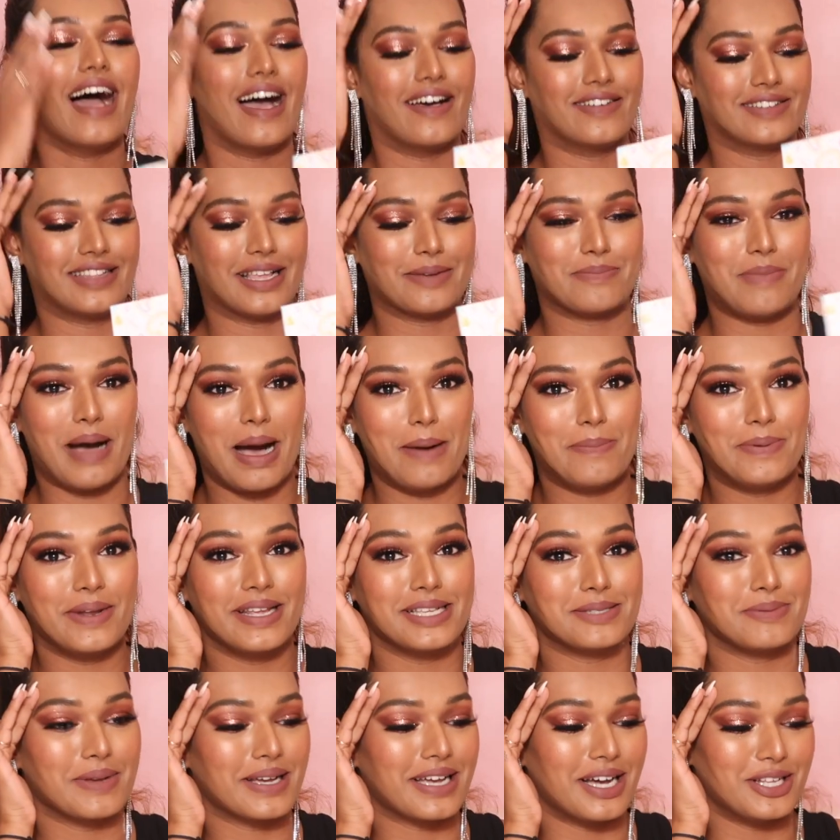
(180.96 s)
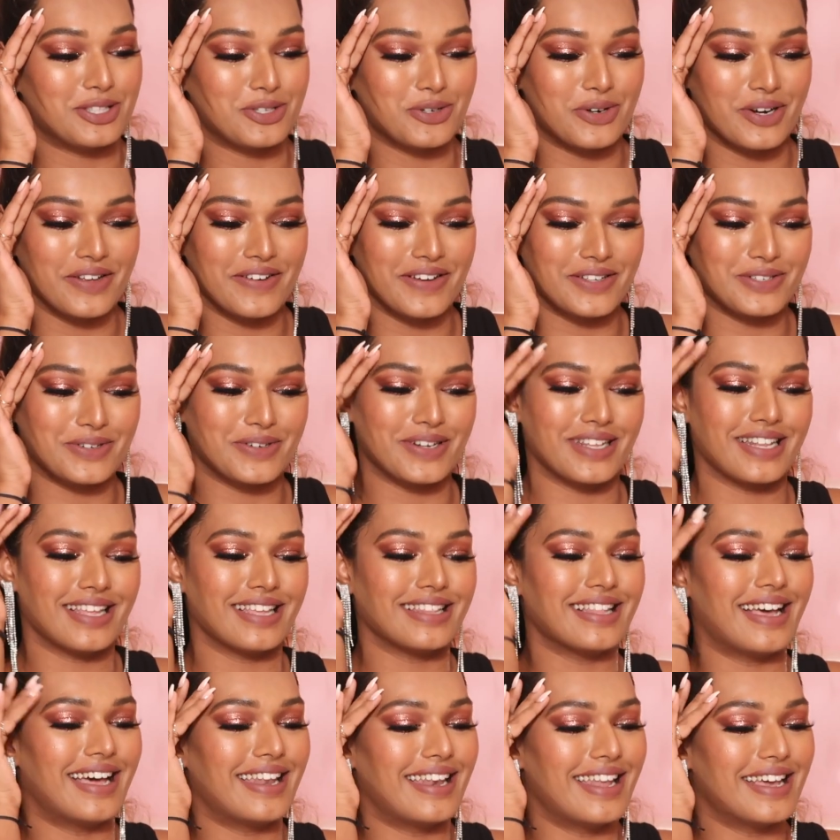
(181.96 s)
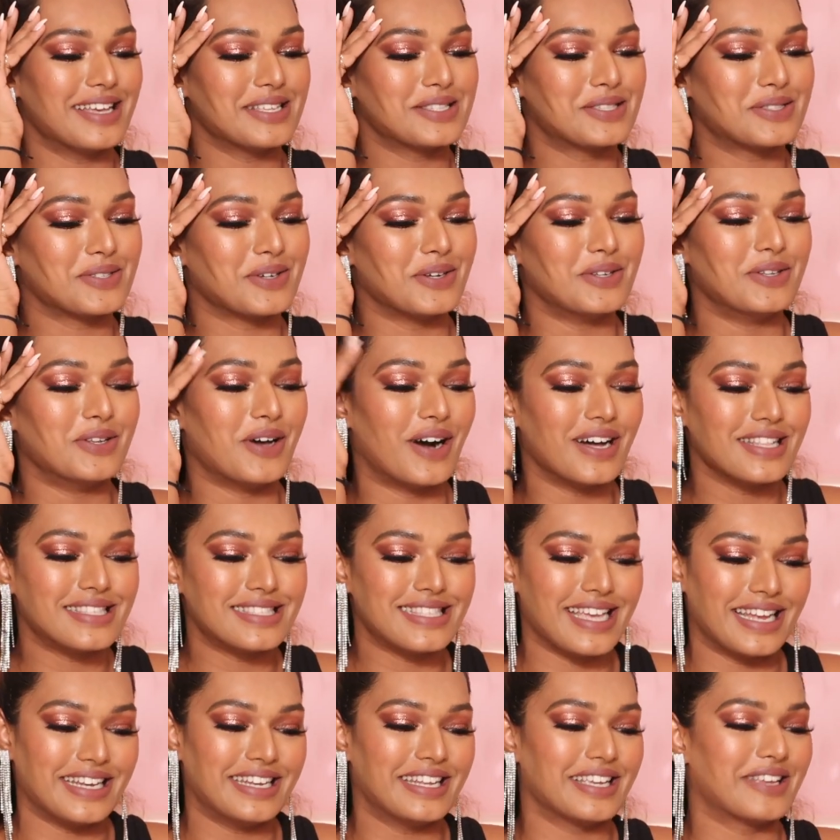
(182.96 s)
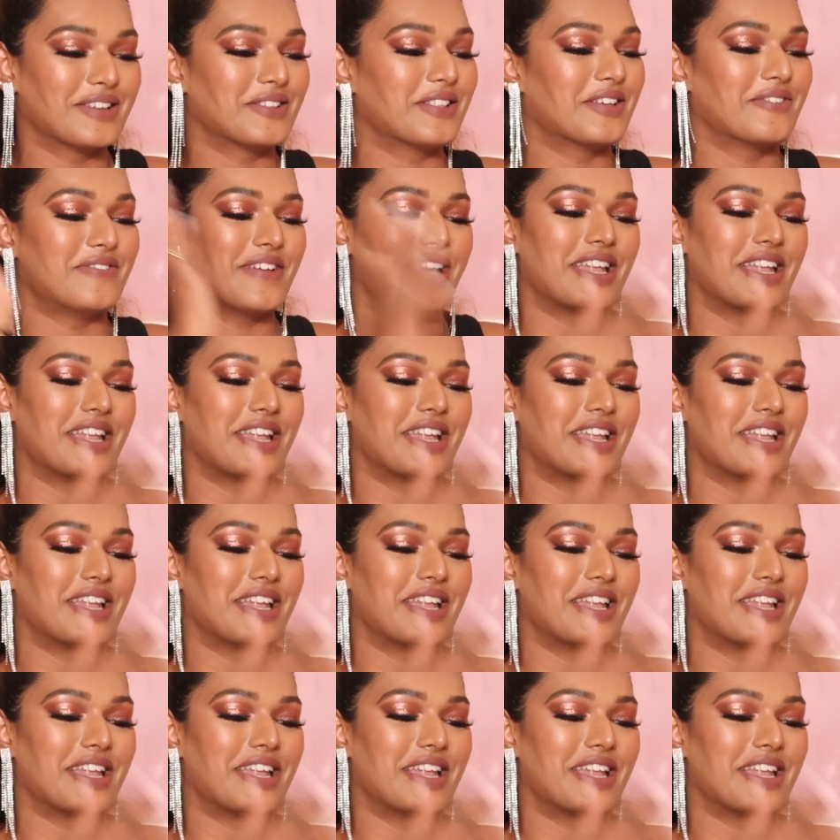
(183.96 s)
I was like, Bapre, isme kachori kachori nahi dala. So not sending you the